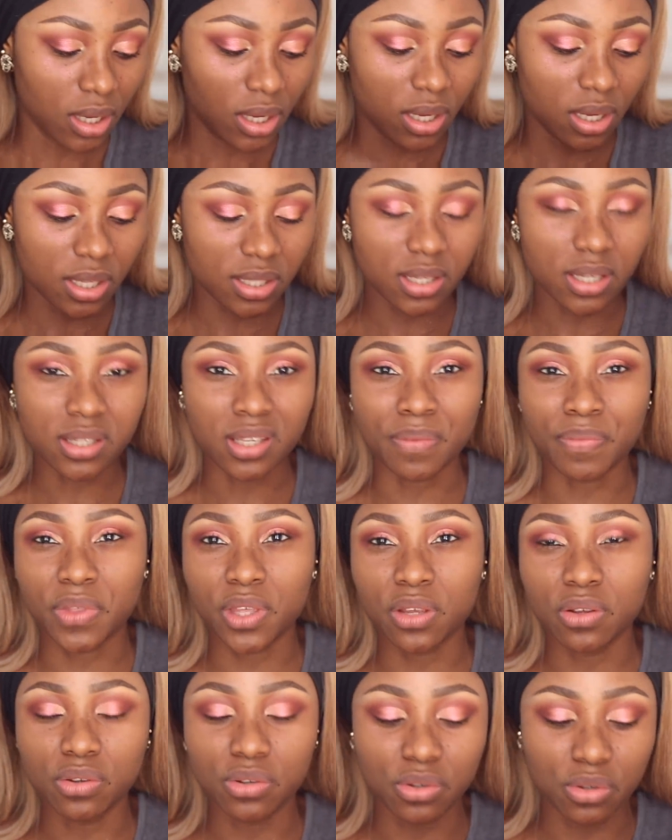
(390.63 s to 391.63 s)
It's not
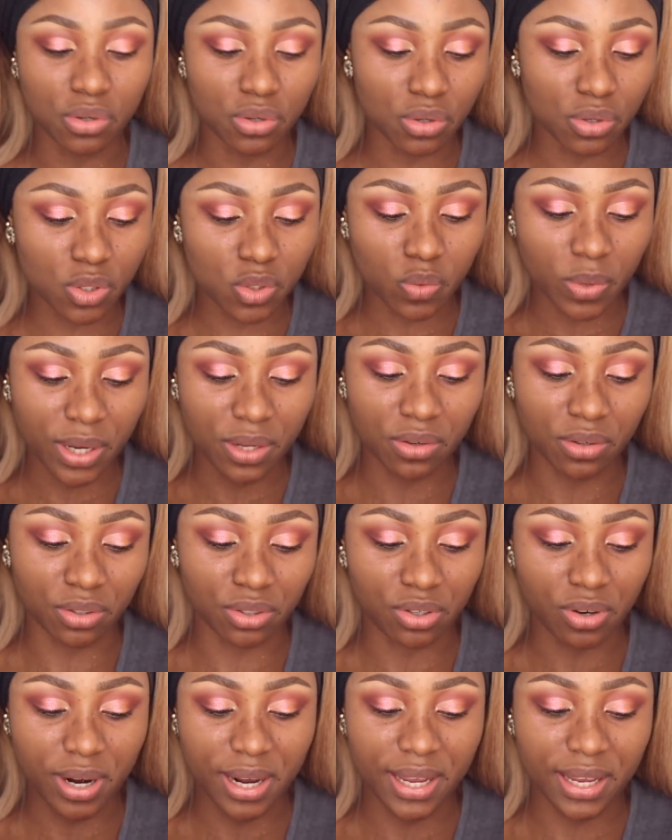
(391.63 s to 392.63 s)
something you use when you're
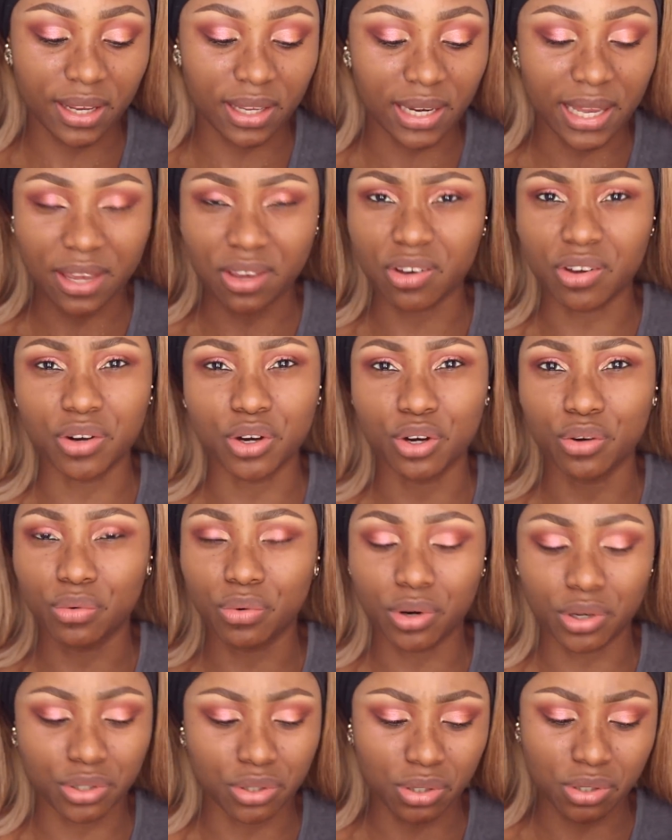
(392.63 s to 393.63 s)
trying, like you're in a
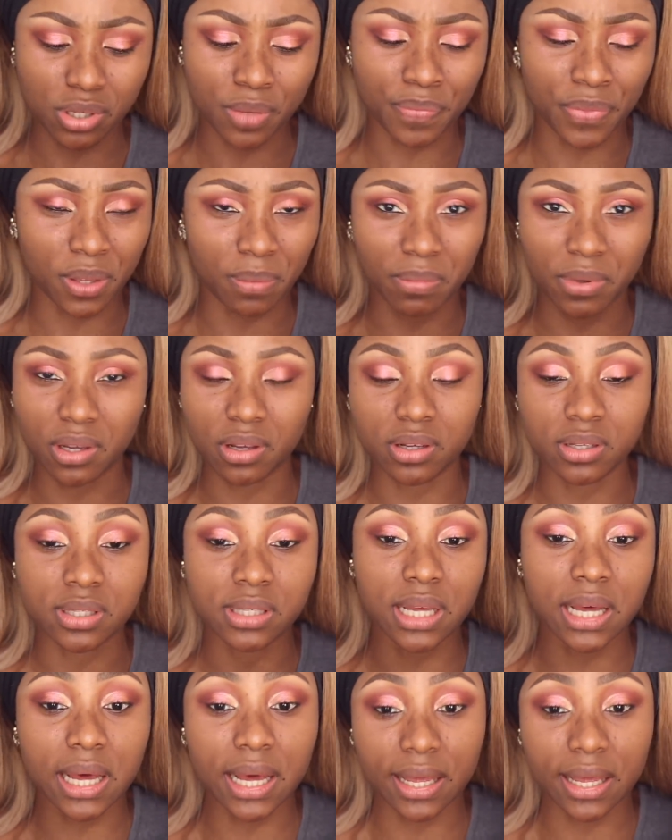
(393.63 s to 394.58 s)
rush or something, because